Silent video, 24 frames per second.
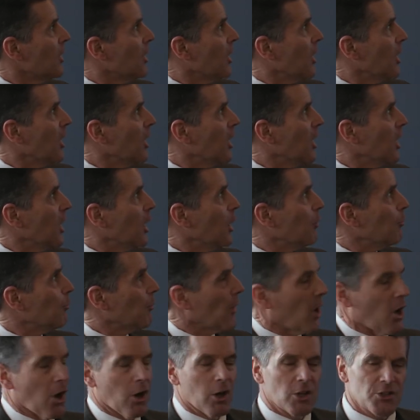
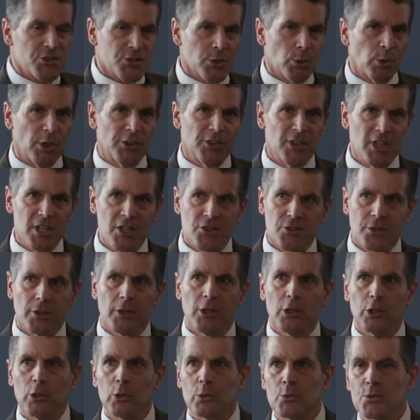Also on these
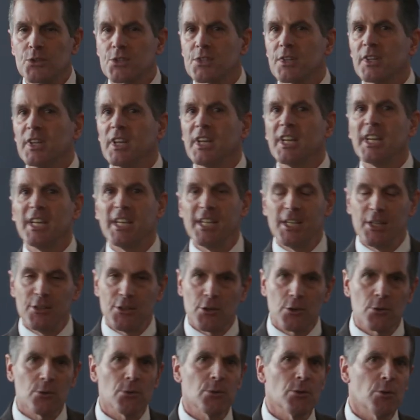loans,
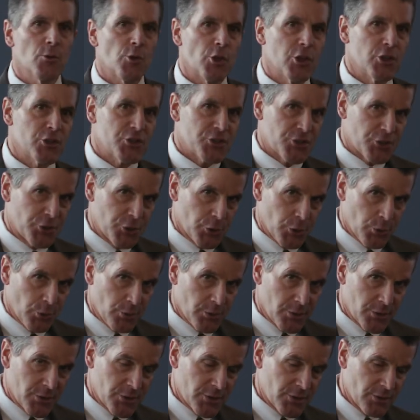either the
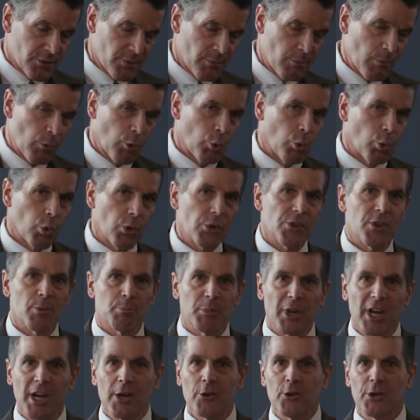student or the
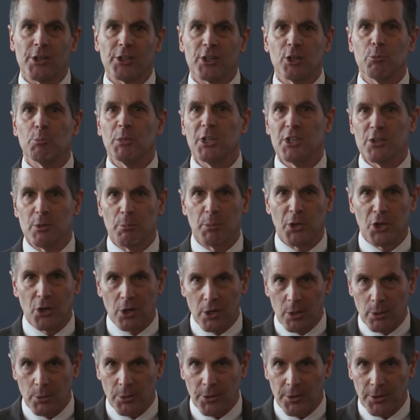parent can be the
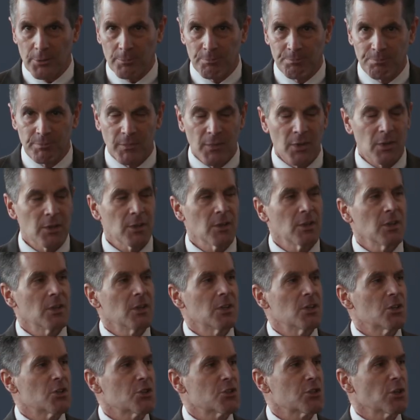borrower.
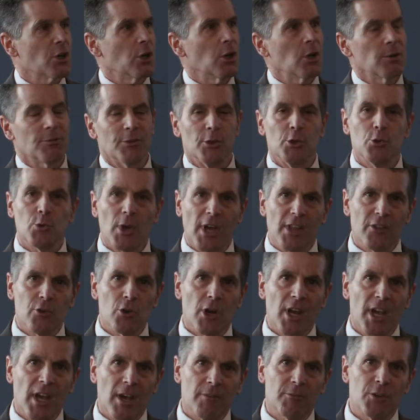So if you'd rather
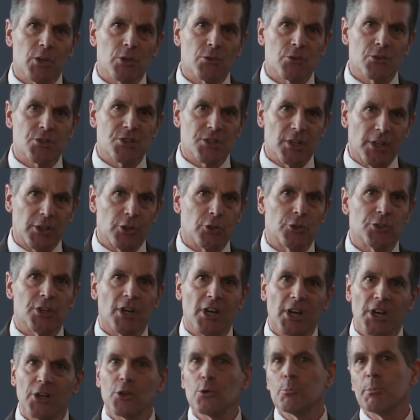have your son or
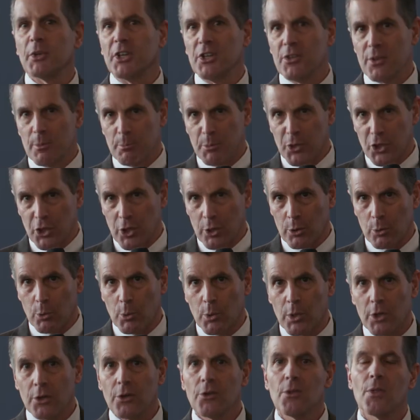daughter be the
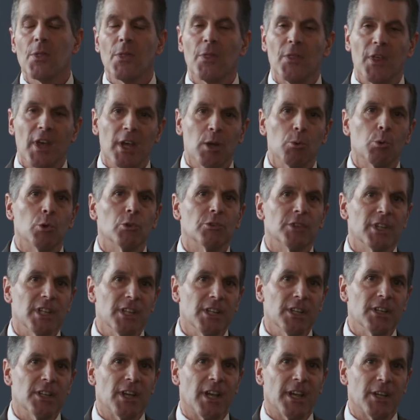borrower, they will
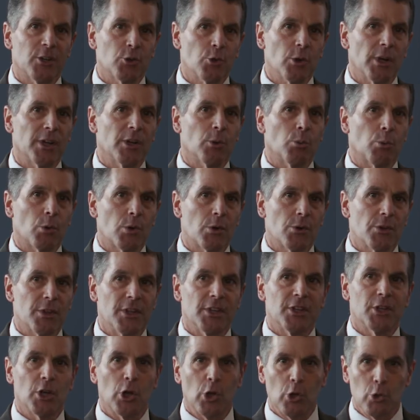need a
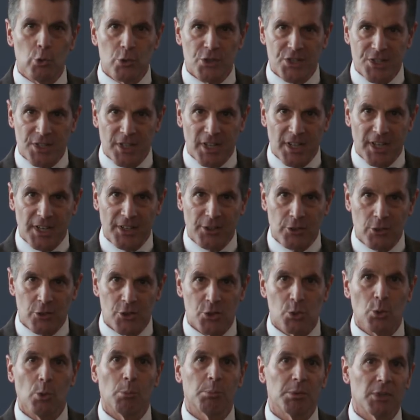creditworthy co-signer
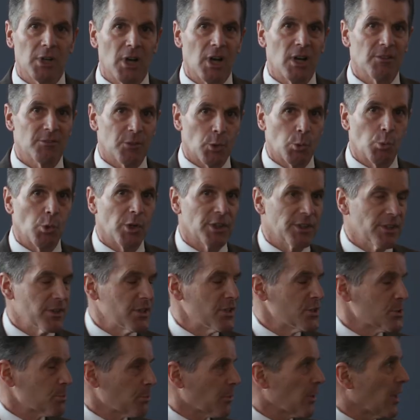to apply for one of
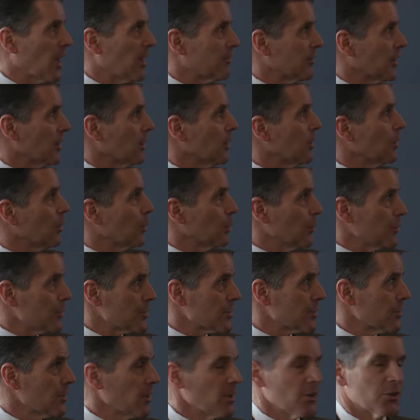these private
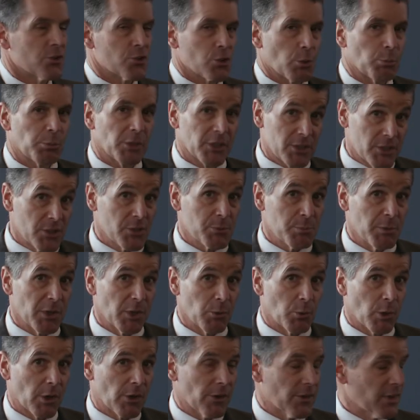loans. So please be
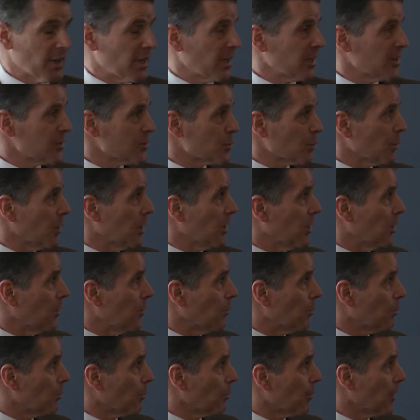aware of that as well.
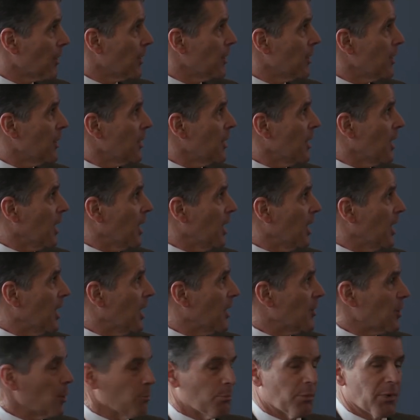
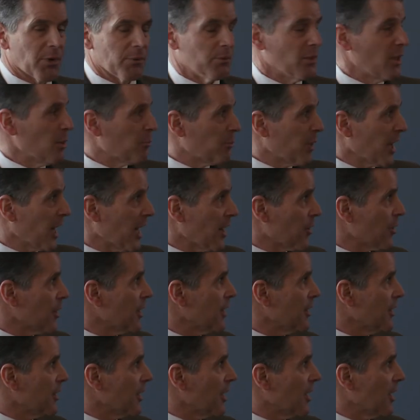The
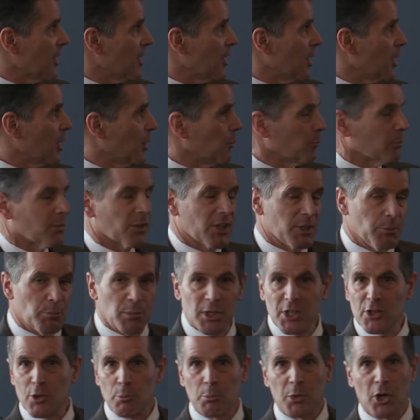parent can
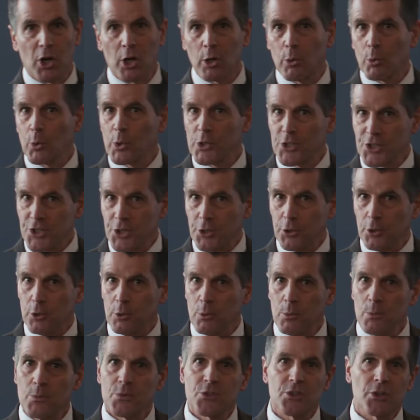be the borrower
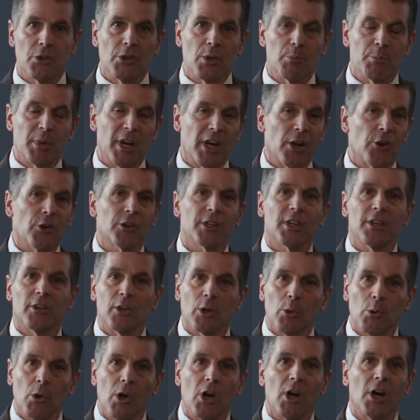too, so the parent can
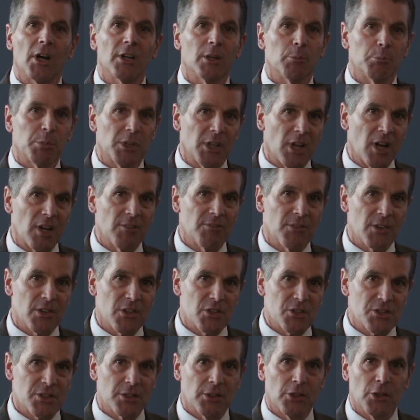go on, apply for
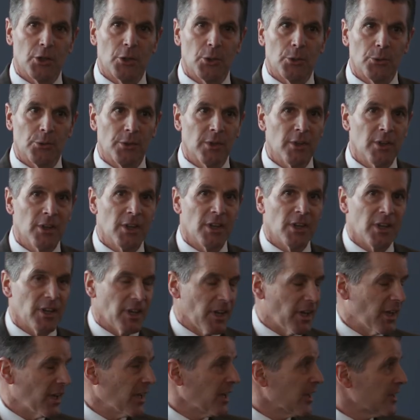this loan,
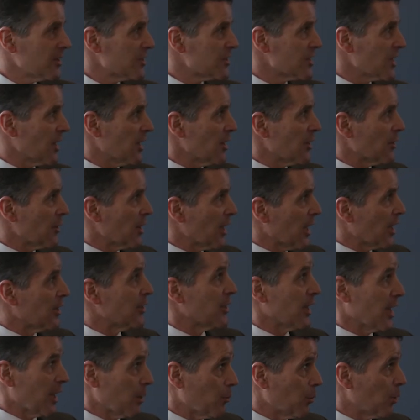and
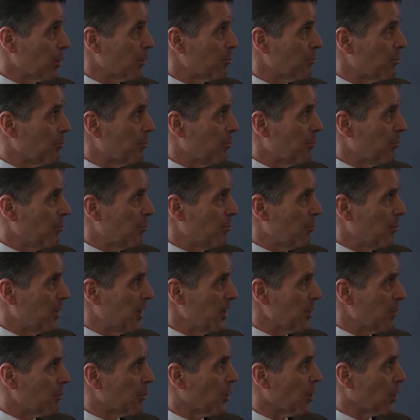they would
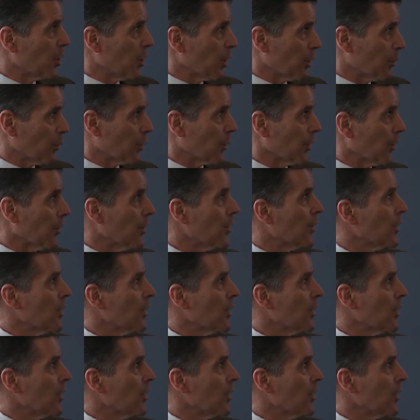be the borrower.